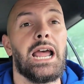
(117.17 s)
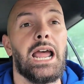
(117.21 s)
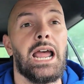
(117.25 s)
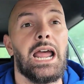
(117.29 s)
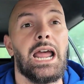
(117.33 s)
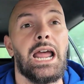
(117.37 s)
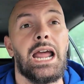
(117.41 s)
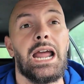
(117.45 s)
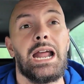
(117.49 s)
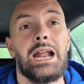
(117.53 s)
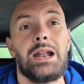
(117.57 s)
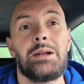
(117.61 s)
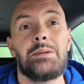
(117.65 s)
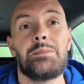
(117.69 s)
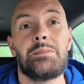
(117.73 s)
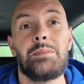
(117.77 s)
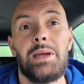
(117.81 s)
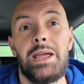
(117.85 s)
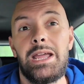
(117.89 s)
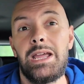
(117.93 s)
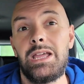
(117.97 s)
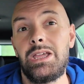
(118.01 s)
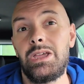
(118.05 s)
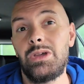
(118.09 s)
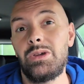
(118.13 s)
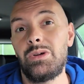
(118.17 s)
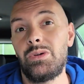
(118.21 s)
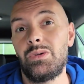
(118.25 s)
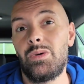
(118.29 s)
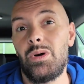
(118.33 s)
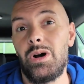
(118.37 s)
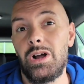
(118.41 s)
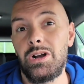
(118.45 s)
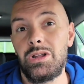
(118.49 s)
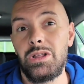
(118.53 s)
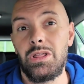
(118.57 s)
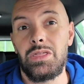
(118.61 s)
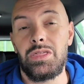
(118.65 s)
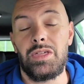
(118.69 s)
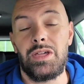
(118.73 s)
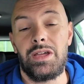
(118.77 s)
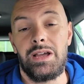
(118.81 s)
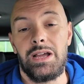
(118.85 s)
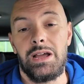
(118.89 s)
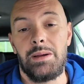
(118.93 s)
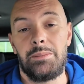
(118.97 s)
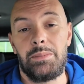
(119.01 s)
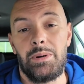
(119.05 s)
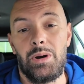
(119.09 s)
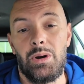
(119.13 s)
and make you want to
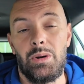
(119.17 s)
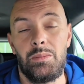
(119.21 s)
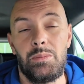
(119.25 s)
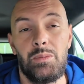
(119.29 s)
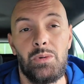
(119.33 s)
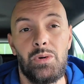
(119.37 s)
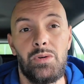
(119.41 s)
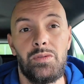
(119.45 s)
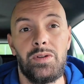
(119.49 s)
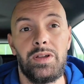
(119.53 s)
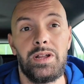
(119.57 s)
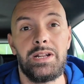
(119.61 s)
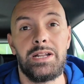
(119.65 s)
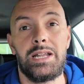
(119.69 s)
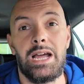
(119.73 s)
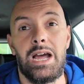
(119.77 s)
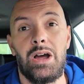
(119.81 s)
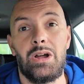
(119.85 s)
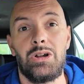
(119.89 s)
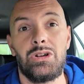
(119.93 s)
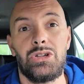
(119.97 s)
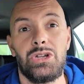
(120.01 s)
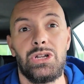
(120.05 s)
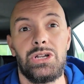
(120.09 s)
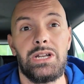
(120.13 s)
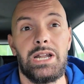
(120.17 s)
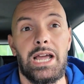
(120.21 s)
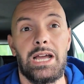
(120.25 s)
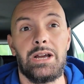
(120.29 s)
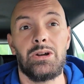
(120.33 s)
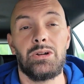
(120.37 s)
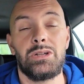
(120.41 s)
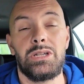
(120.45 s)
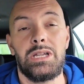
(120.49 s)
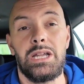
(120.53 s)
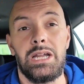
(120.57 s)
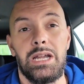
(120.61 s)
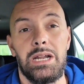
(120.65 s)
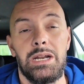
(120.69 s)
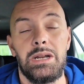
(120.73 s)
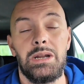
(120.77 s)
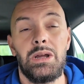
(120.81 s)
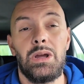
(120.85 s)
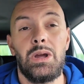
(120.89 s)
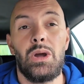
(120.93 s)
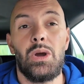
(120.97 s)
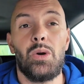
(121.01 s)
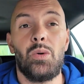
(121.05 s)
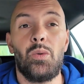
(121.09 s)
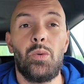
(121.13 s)
think about moving down to Negotin,
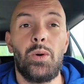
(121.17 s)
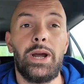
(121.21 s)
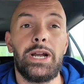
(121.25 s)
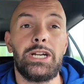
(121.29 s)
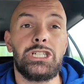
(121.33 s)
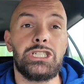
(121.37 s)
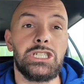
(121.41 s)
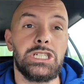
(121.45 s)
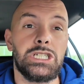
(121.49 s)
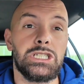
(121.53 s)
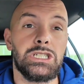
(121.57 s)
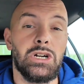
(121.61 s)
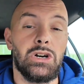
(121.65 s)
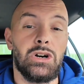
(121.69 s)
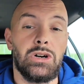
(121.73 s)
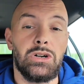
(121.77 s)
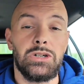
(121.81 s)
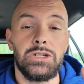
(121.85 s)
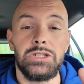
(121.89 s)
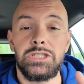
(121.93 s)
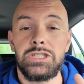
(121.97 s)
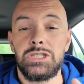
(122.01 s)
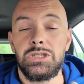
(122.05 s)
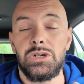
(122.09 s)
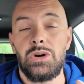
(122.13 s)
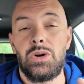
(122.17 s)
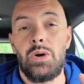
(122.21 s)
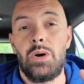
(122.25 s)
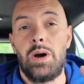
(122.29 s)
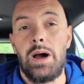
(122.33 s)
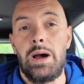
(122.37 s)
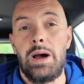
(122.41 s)
which is also